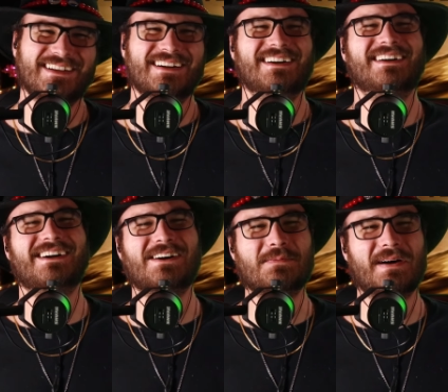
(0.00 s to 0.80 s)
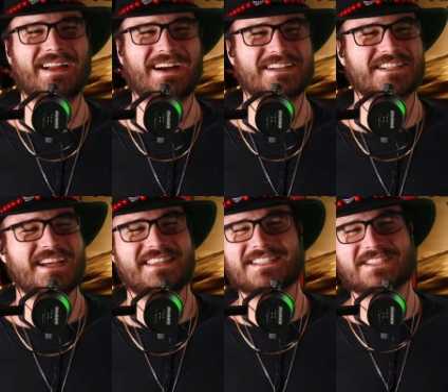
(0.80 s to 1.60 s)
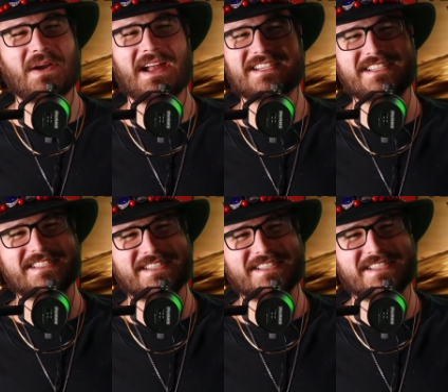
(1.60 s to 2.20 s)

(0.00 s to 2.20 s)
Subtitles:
Oh my gosh, this scratches